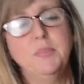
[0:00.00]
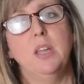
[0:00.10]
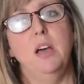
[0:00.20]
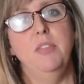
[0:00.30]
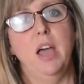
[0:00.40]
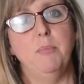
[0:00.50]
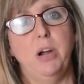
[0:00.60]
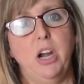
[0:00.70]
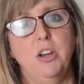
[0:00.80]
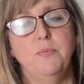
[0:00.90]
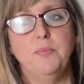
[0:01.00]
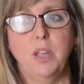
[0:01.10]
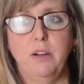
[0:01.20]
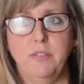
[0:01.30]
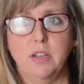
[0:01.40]
on that part
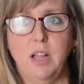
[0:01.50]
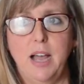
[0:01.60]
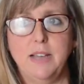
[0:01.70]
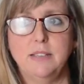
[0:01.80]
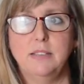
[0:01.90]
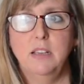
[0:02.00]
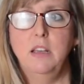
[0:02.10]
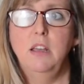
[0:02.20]
of the class